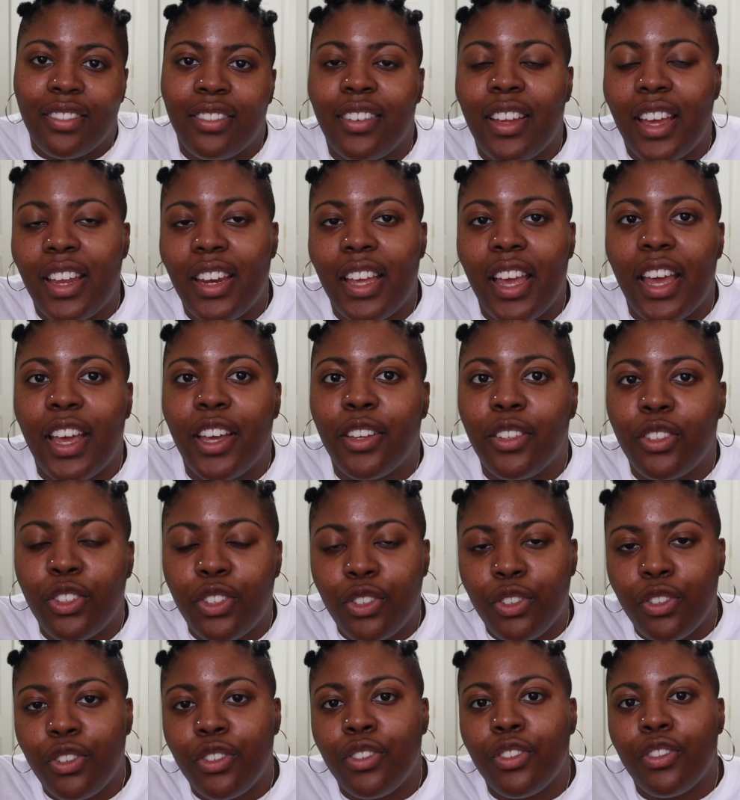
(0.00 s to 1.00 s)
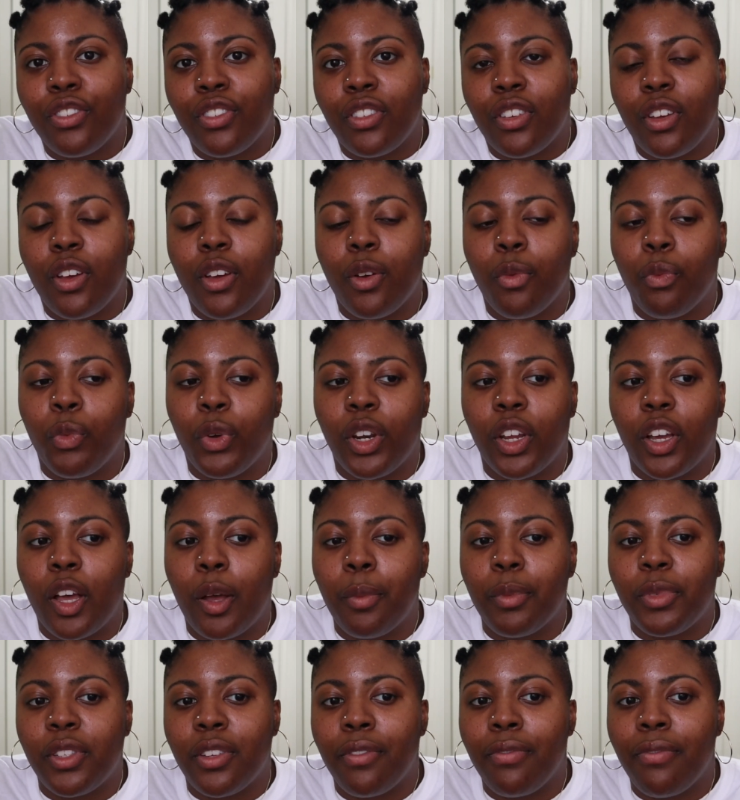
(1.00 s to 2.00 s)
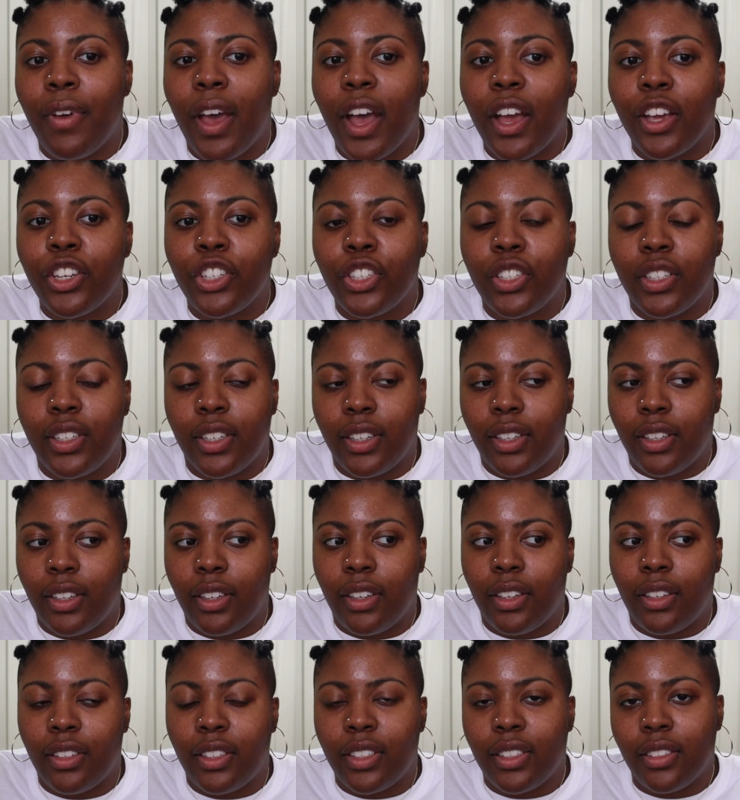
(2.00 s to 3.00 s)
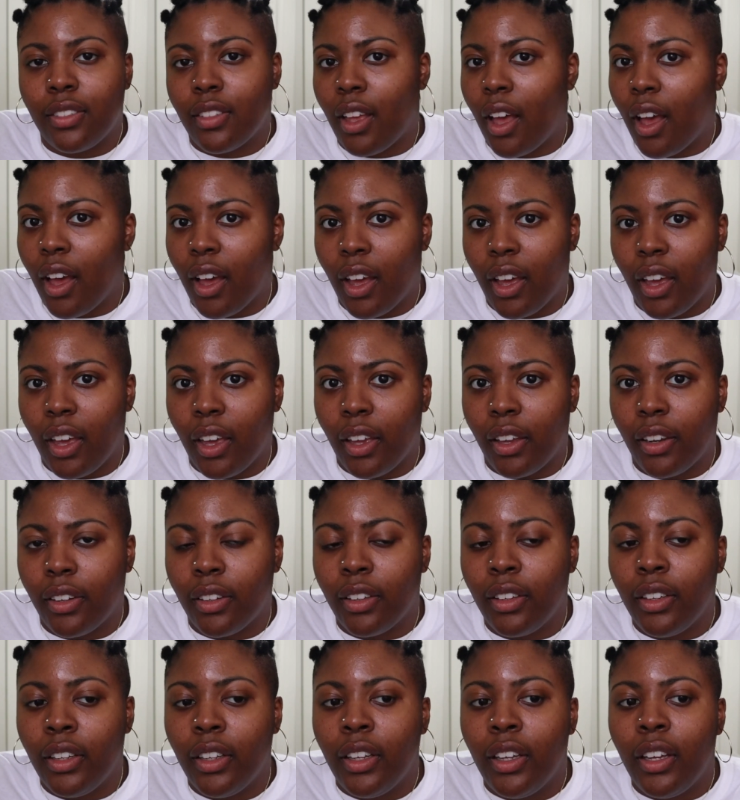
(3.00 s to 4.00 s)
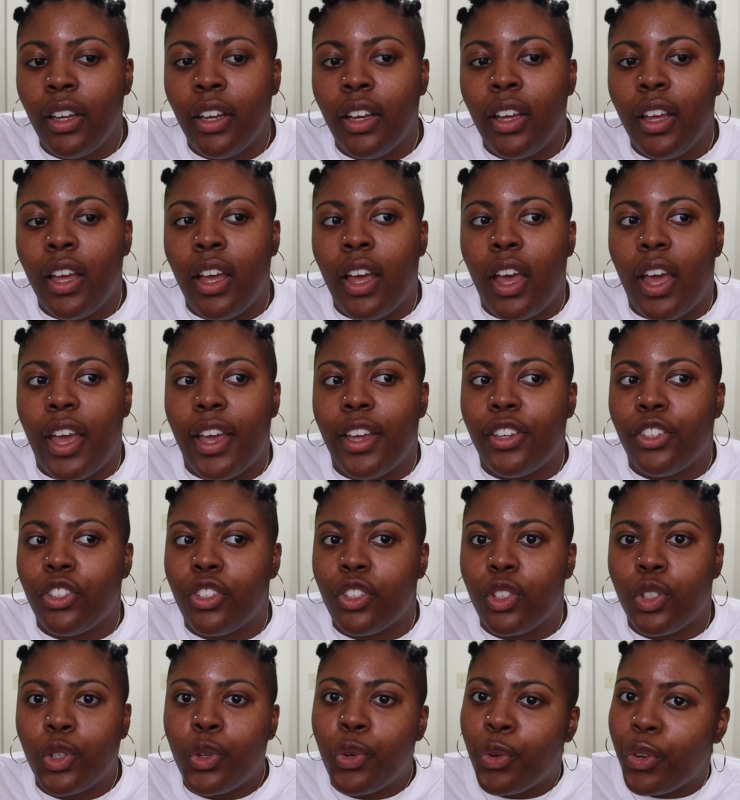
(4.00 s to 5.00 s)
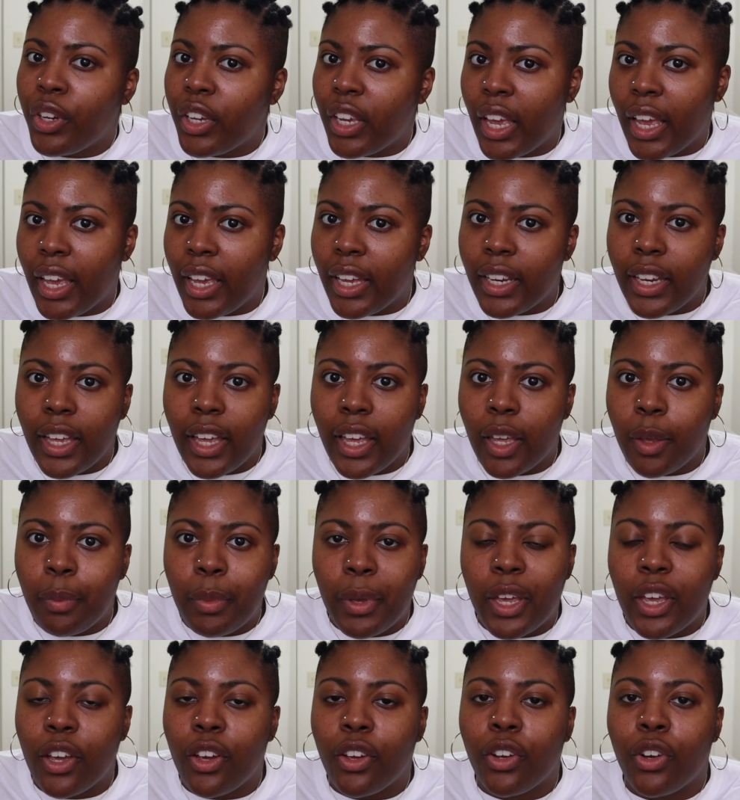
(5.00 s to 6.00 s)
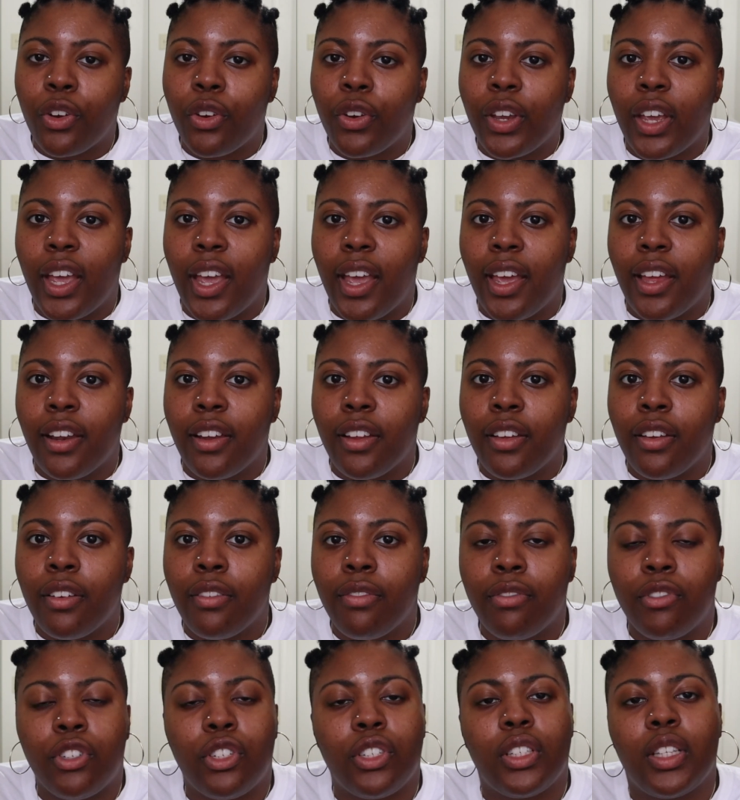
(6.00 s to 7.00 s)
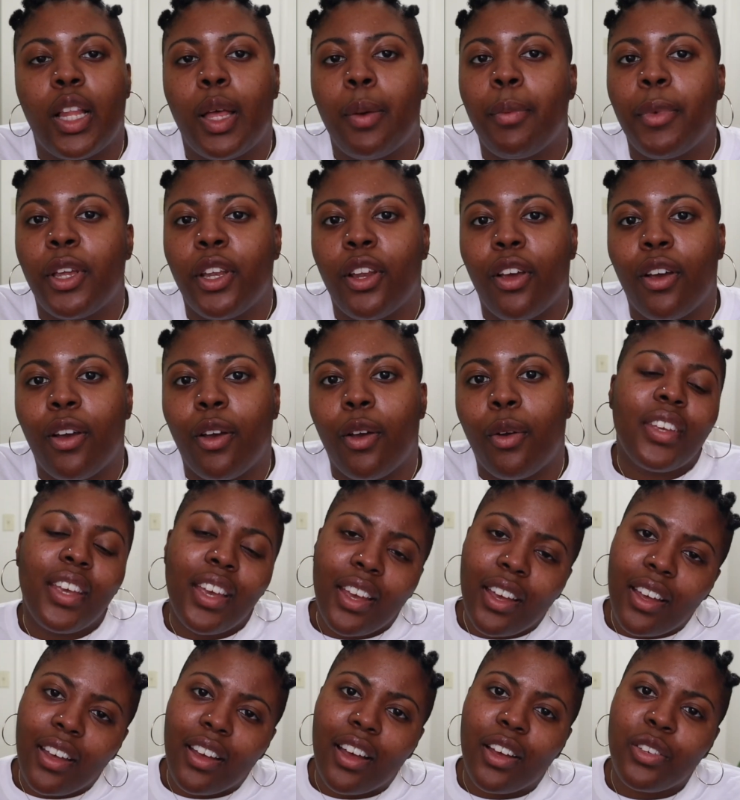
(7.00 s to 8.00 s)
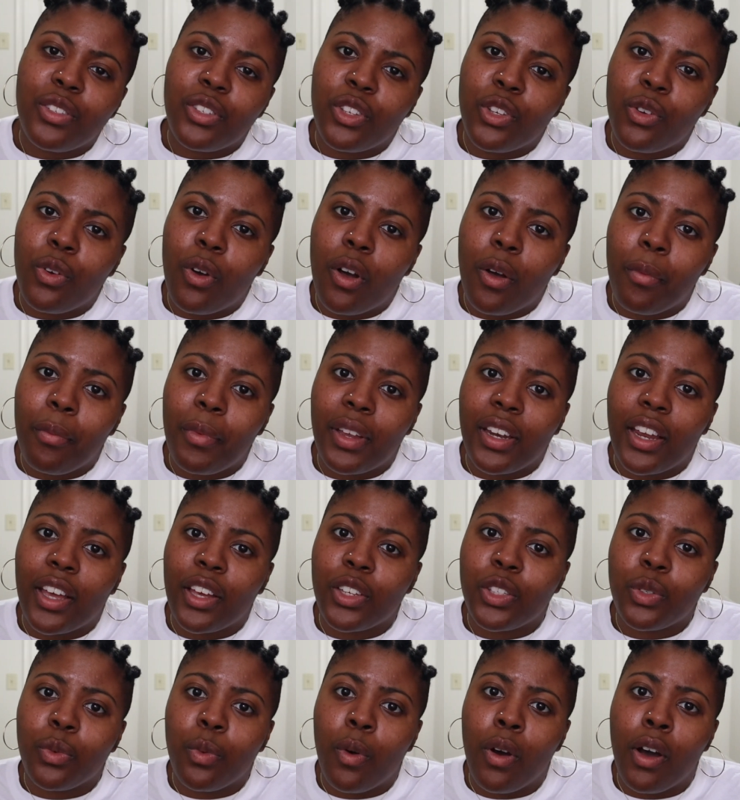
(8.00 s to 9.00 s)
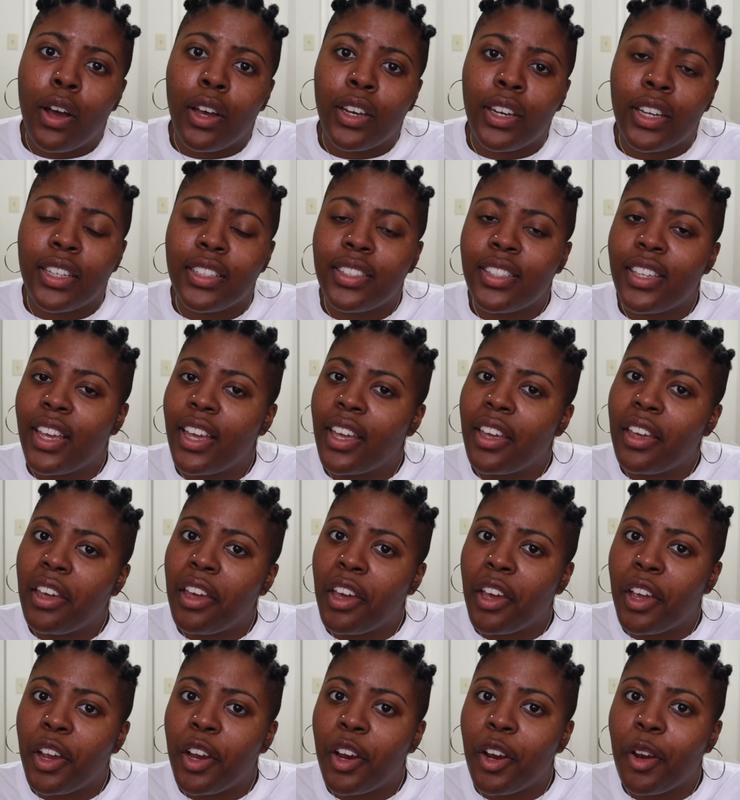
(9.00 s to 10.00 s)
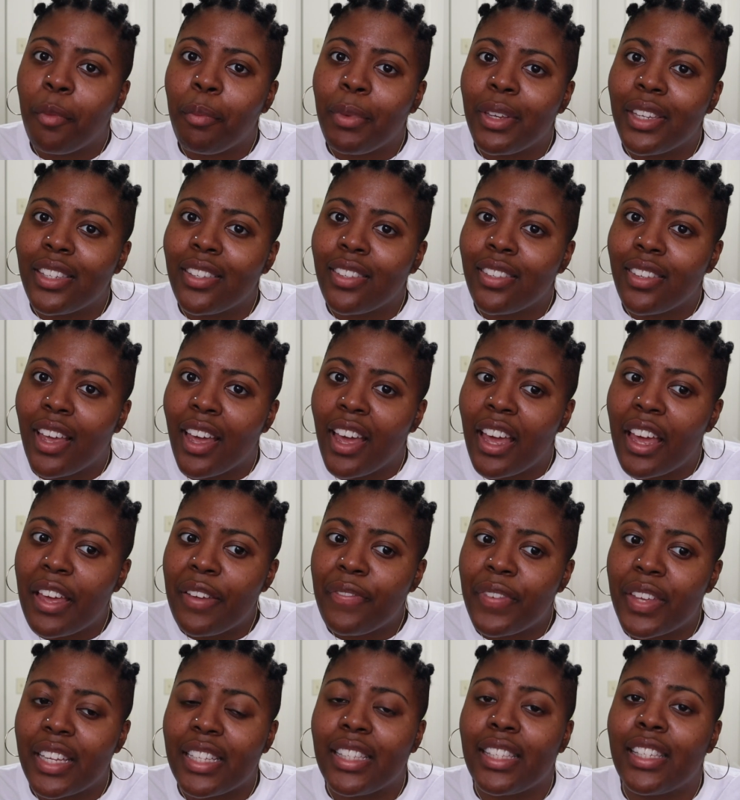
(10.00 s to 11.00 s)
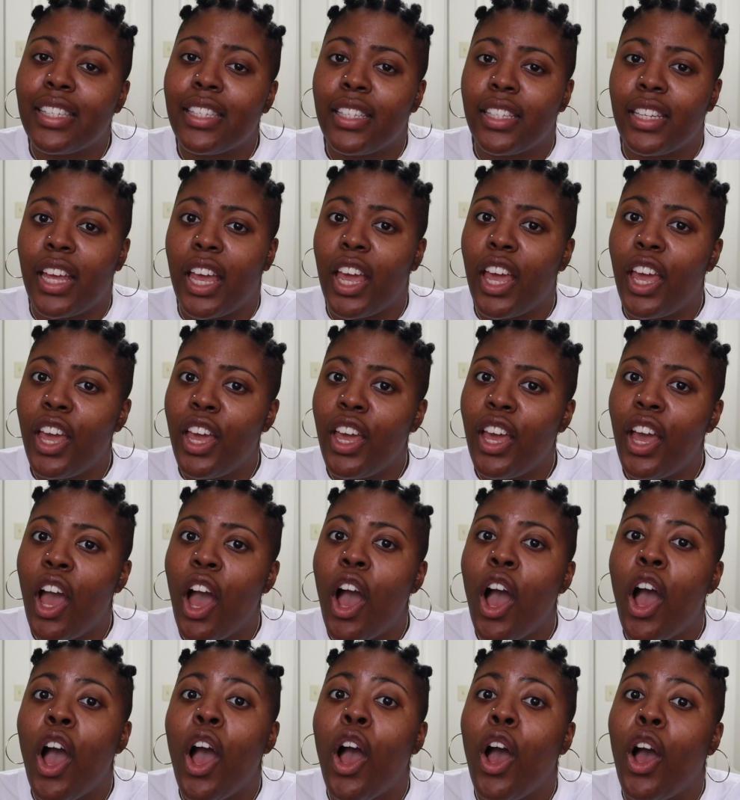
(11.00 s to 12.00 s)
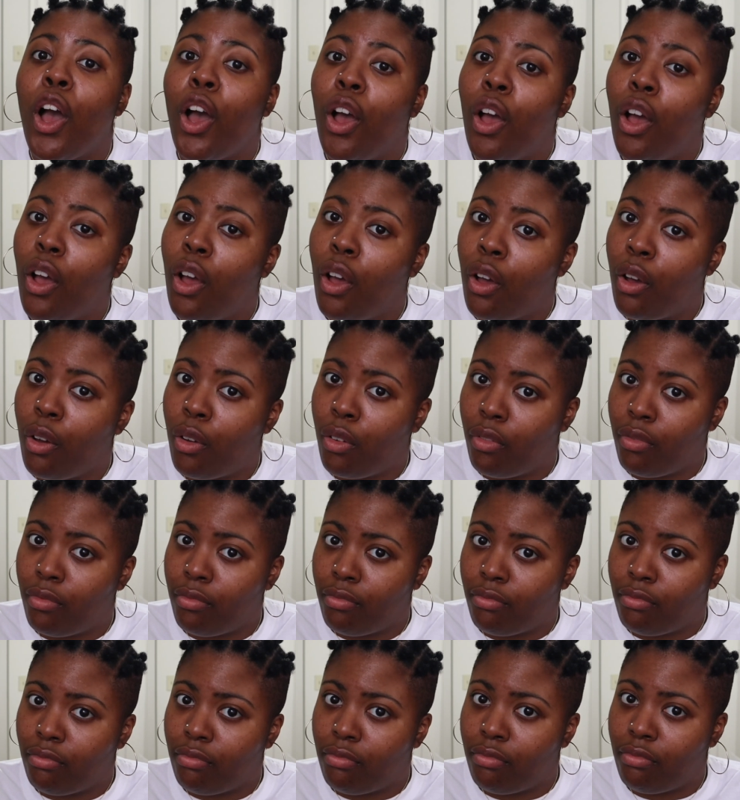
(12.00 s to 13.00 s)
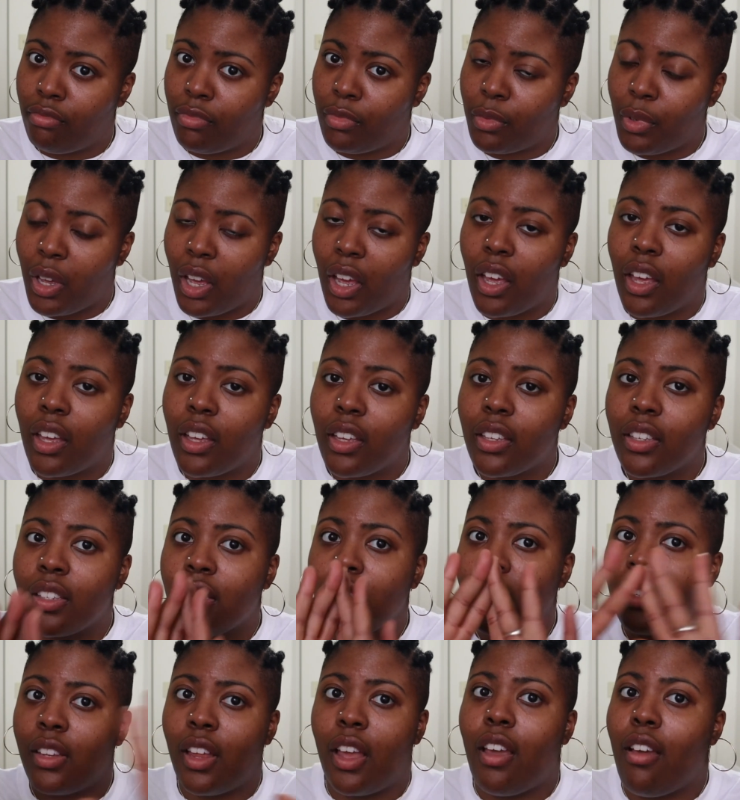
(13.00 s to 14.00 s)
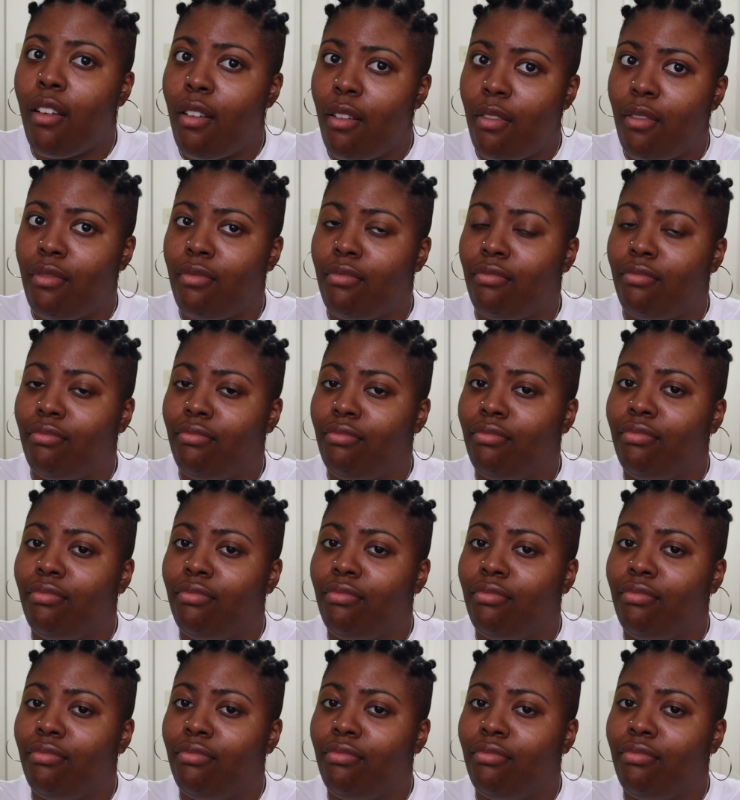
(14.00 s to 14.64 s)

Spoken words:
any answers when it comes to fashion, design, and just creating, being a creative, just let me know. Yeah, I'll see you all in my next one, and take care, be safe, and stay home. Okay, stay home.